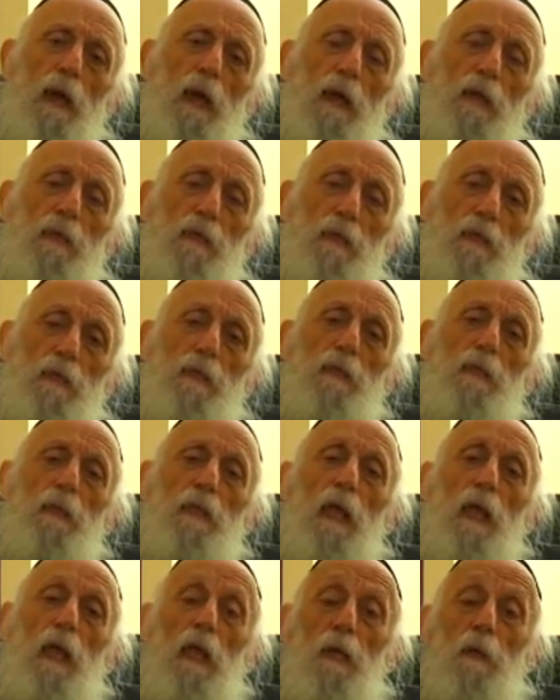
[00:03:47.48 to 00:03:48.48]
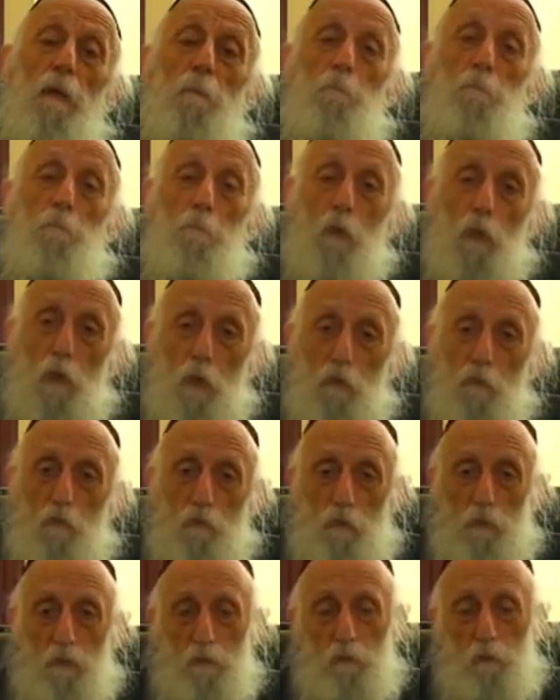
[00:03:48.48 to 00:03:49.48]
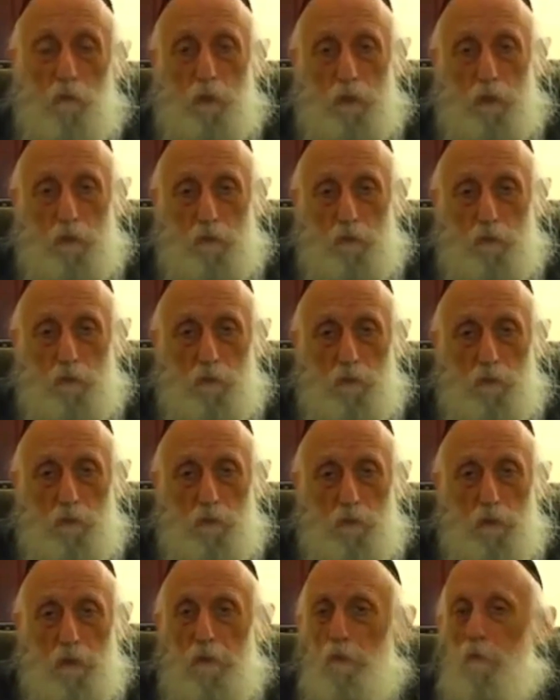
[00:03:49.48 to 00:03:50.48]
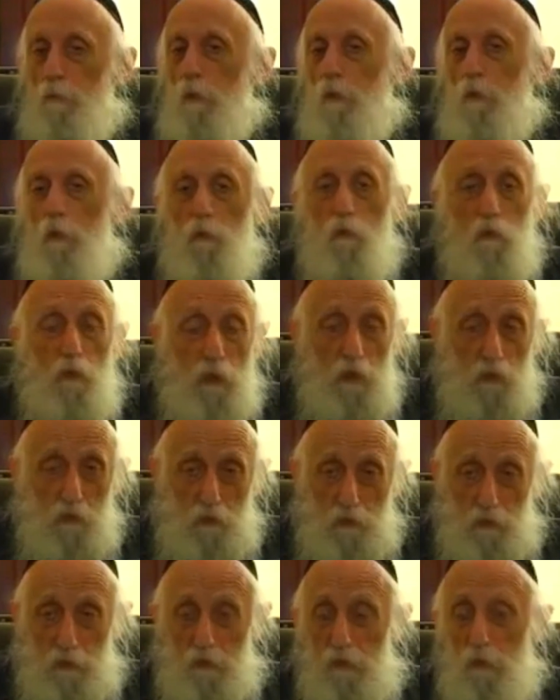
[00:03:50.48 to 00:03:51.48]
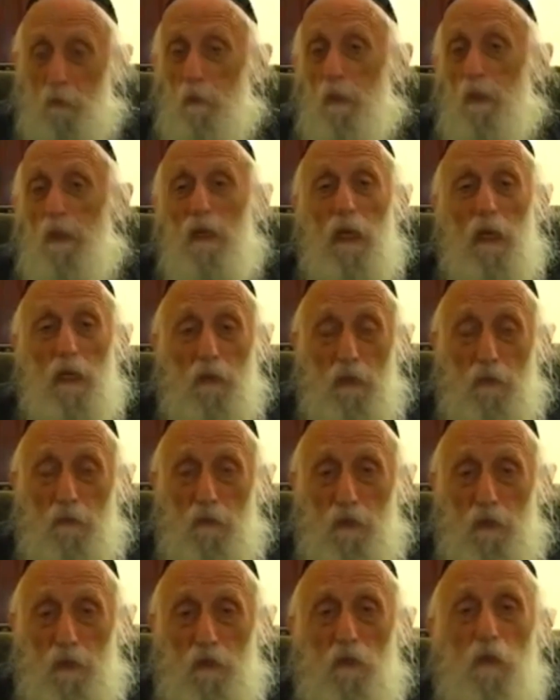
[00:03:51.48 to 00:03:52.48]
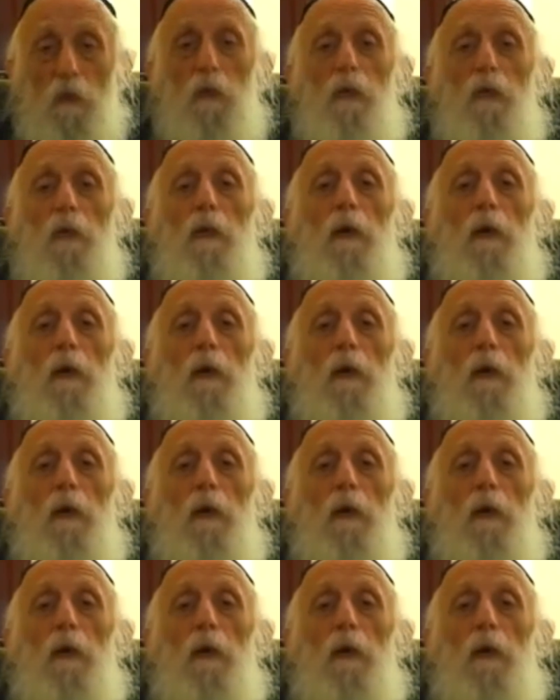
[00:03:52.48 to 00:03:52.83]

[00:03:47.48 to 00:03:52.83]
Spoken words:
I needed a perfect rest. I didn't want to go sightseeing, I didn't want any activities.